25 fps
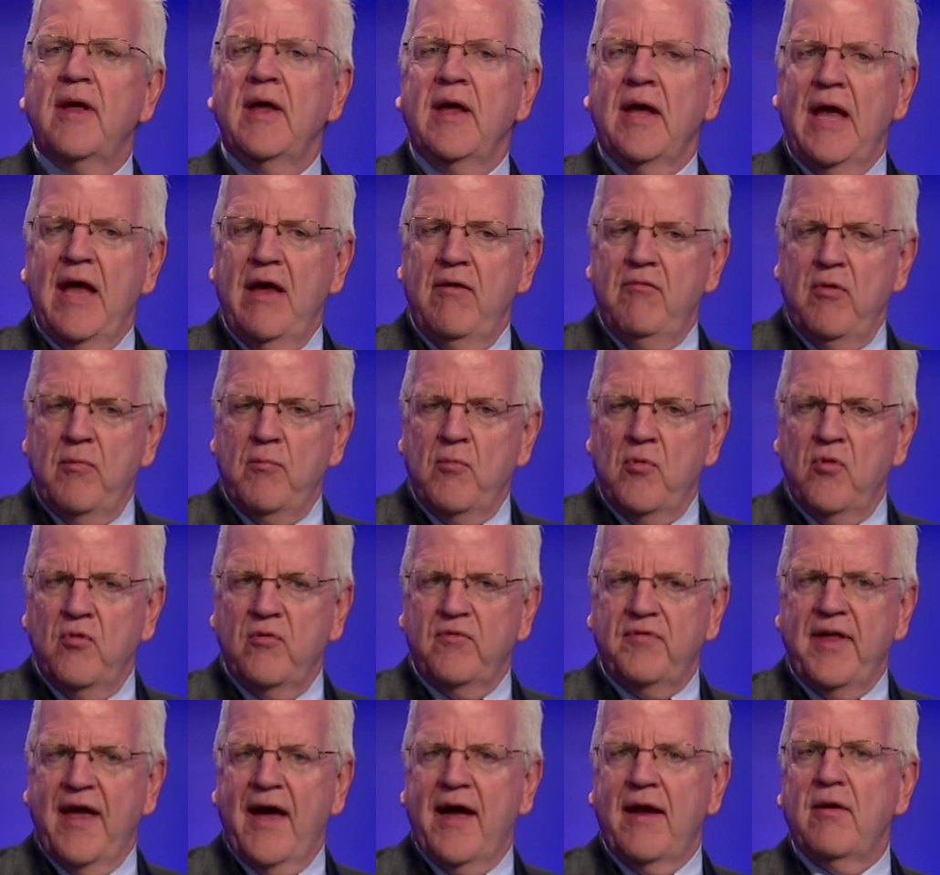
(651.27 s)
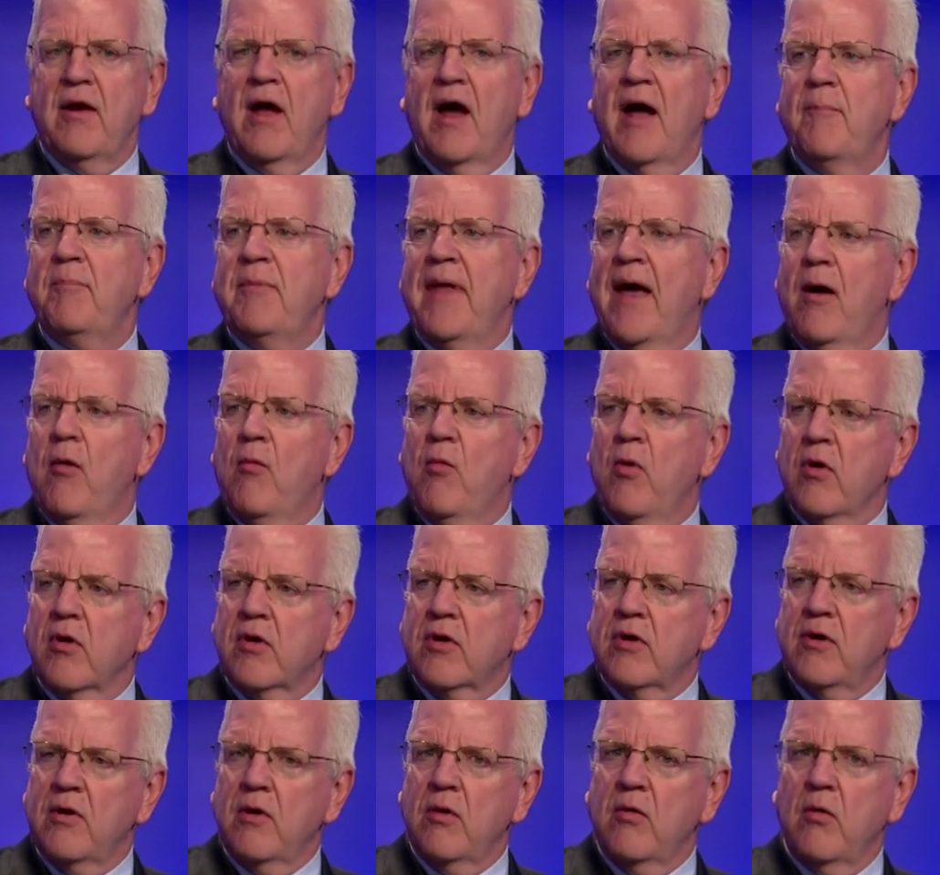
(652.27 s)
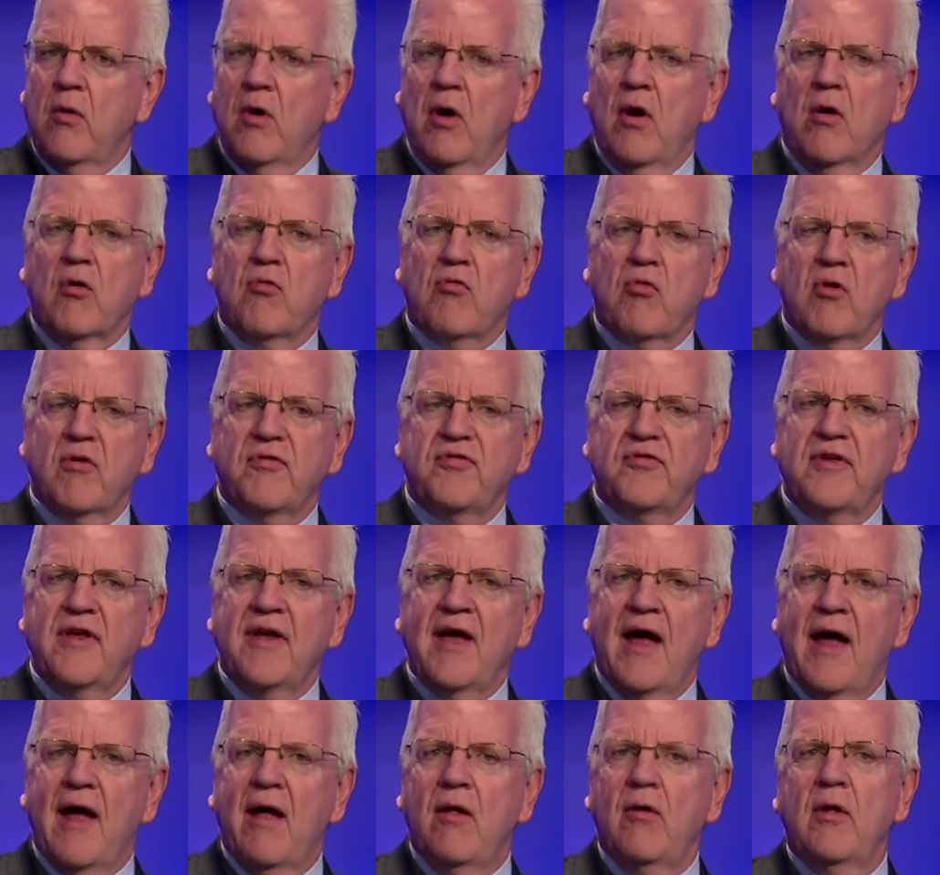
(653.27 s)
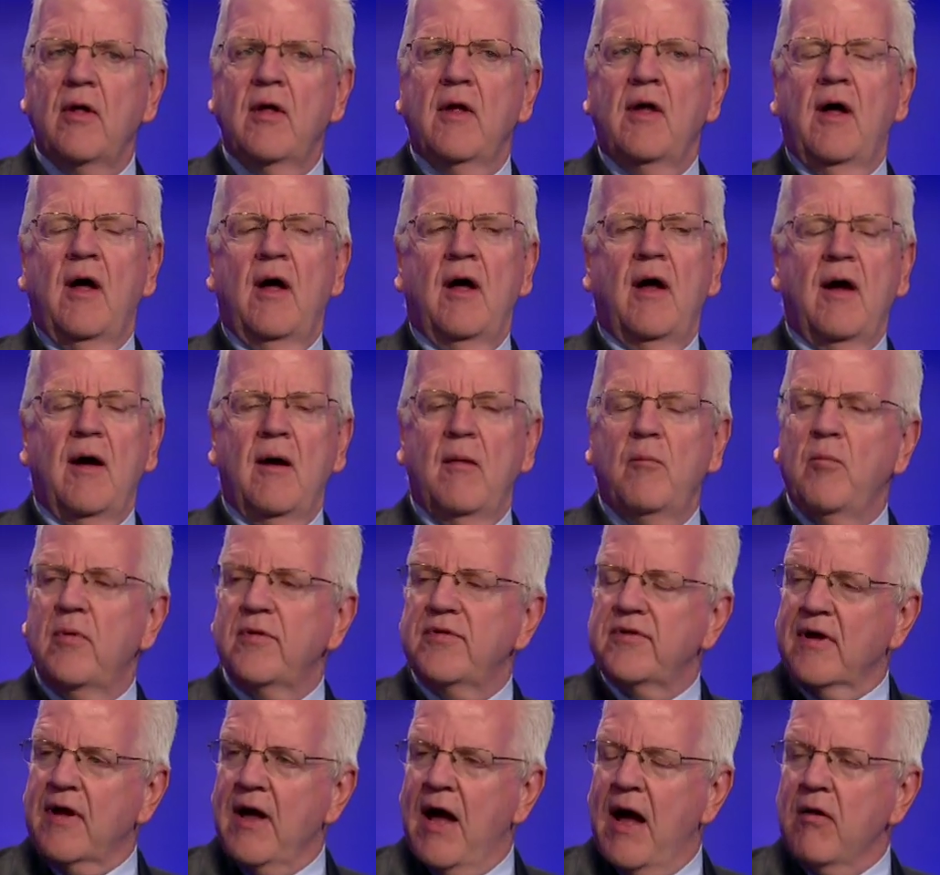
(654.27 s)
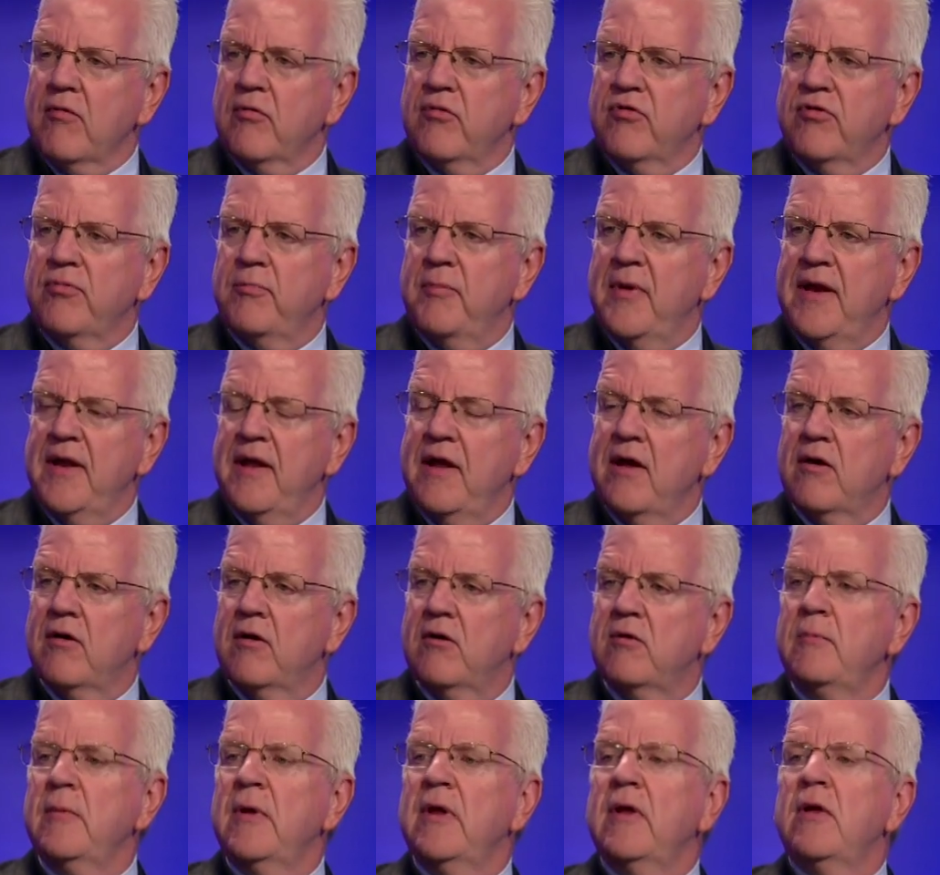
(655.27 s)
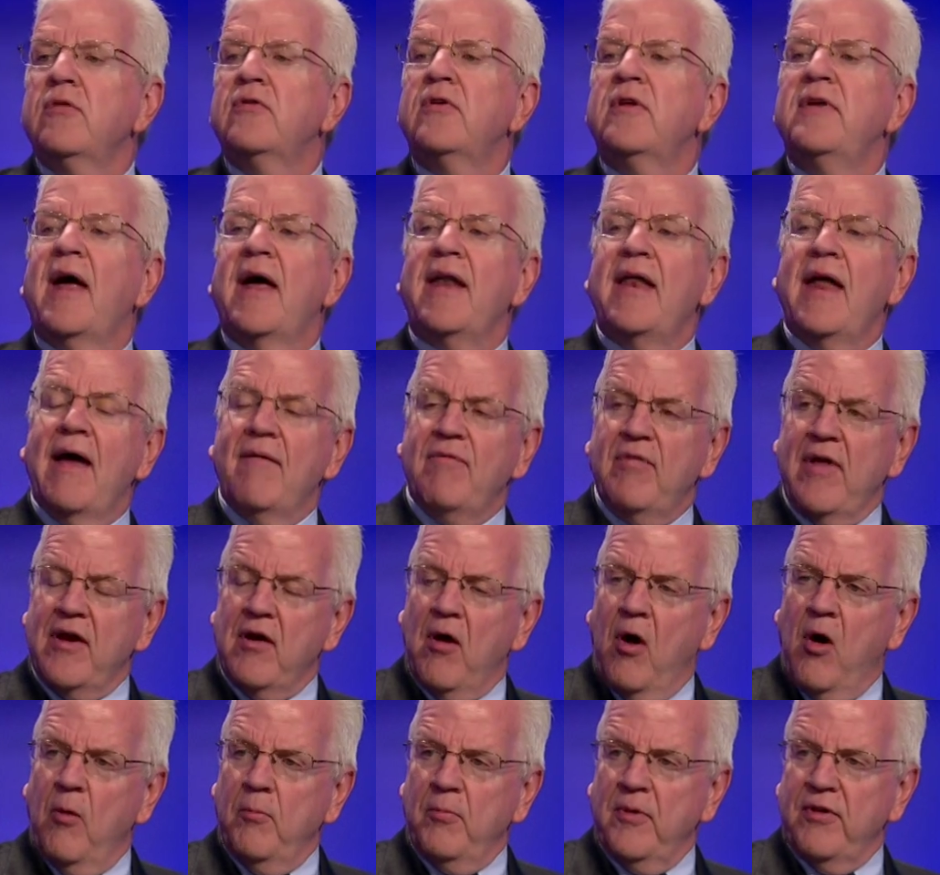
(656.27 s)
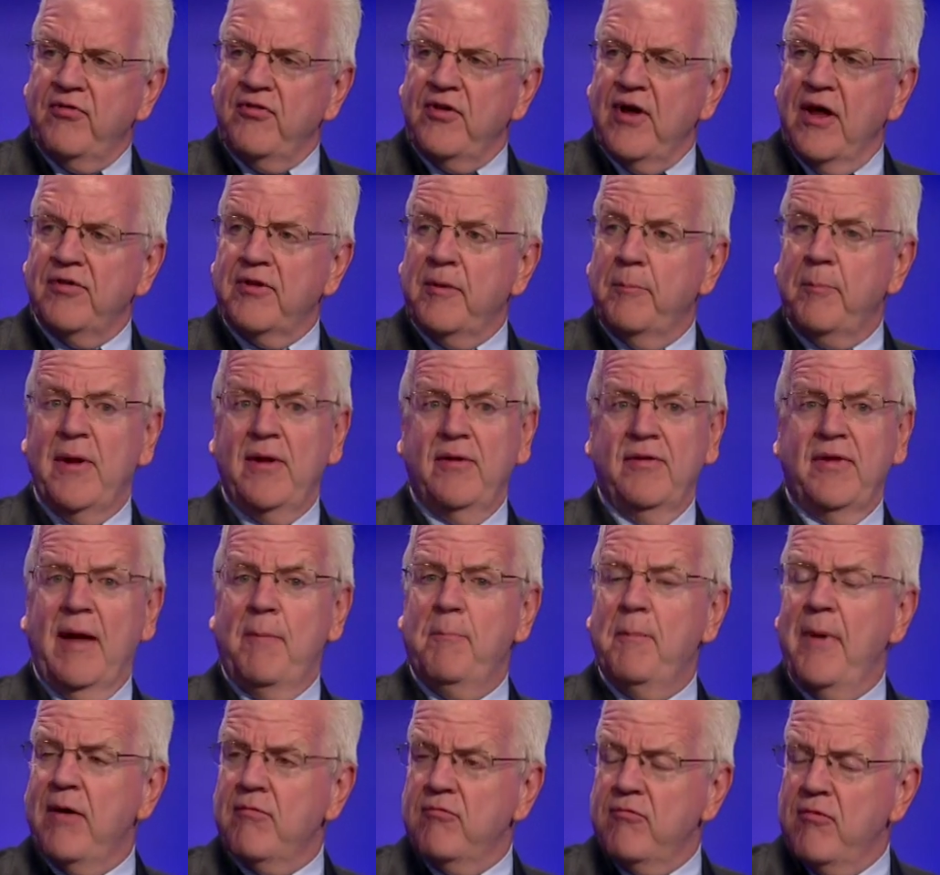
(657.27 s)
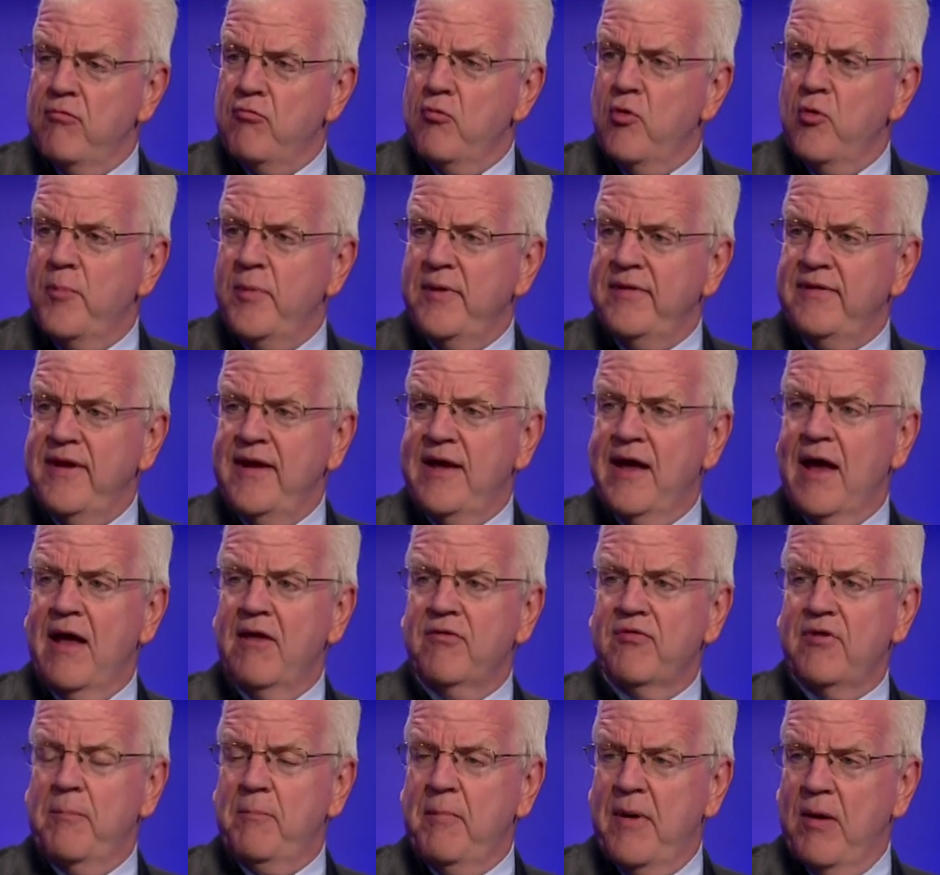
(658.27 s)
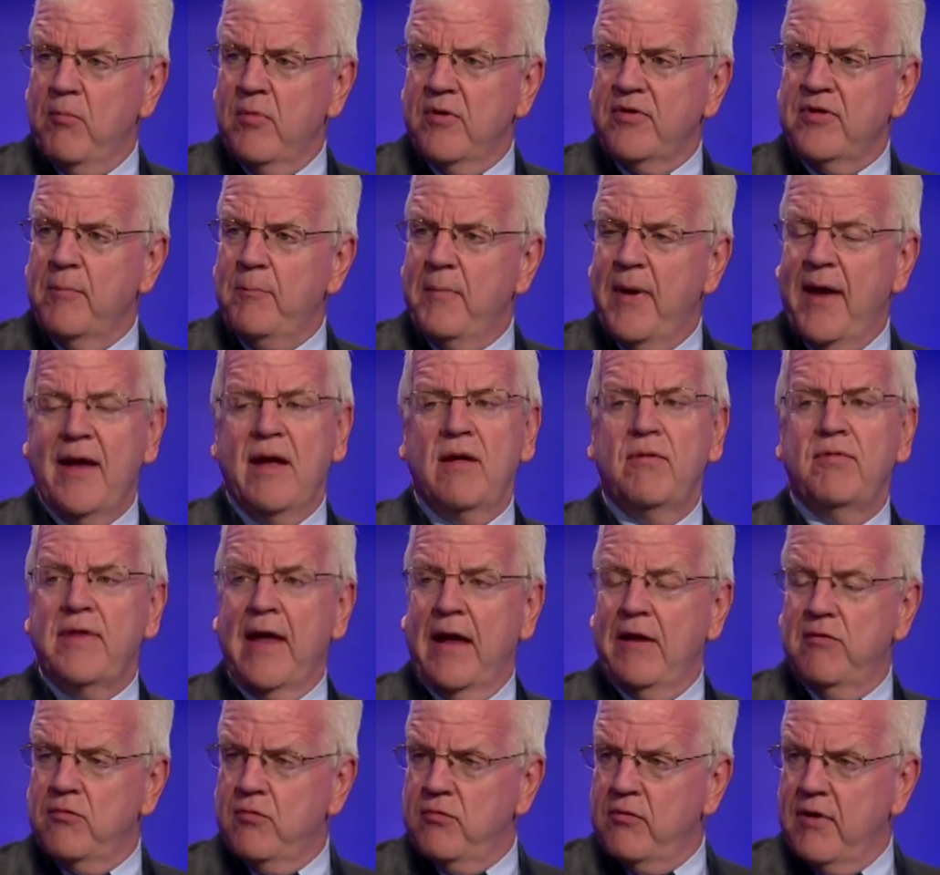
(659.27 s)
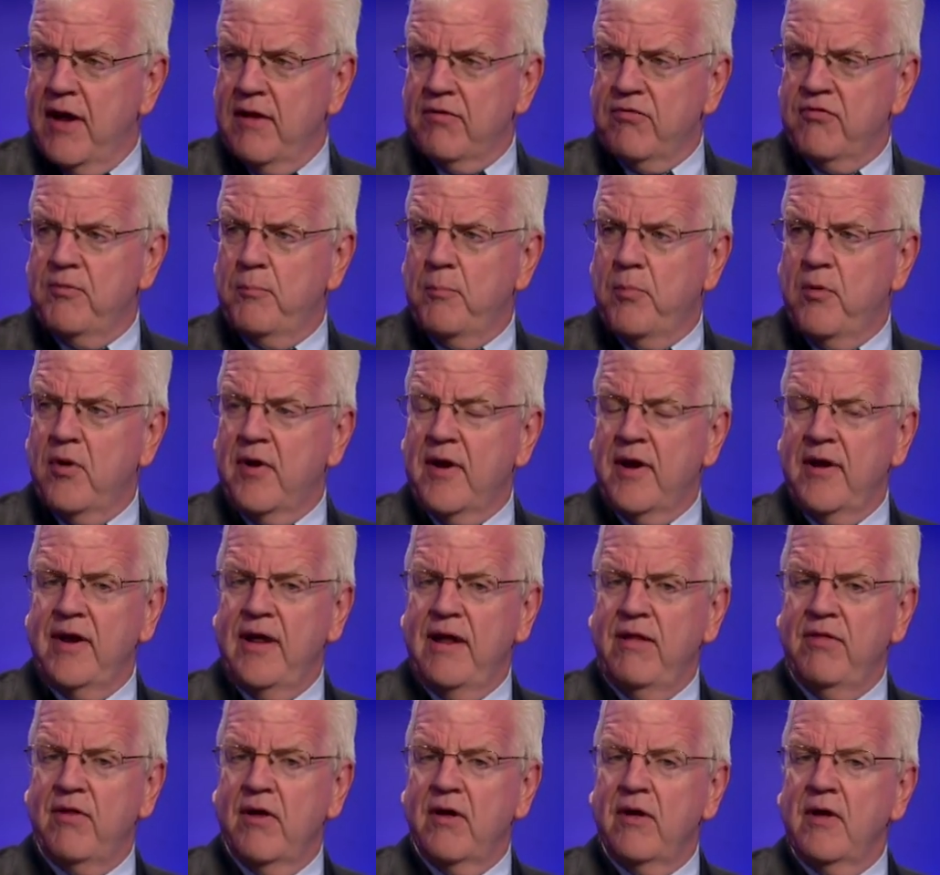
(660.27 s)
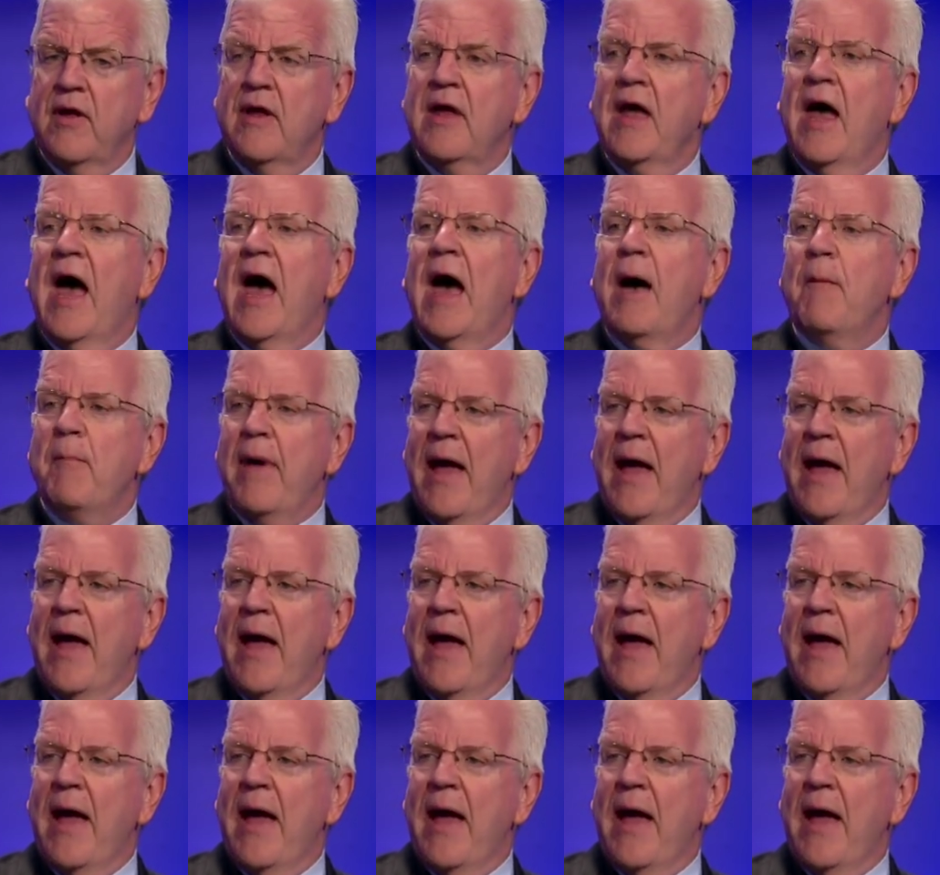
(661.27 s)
He removed that. I'm now working across the aisle with the Congressman Ingle to not have that homeless shelter built. I met with Ruben Diaz. I met with the mayor. They do not support it either. I'm